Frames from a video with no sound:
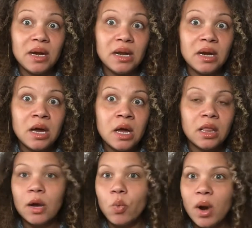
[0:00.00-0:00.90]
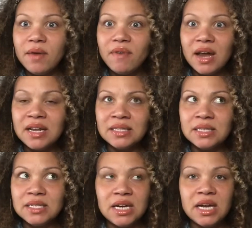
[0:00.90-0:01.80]
And like, what if I didn't
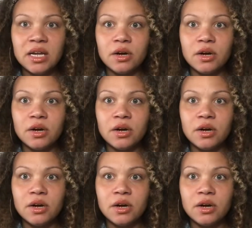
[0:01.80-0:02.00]
see it?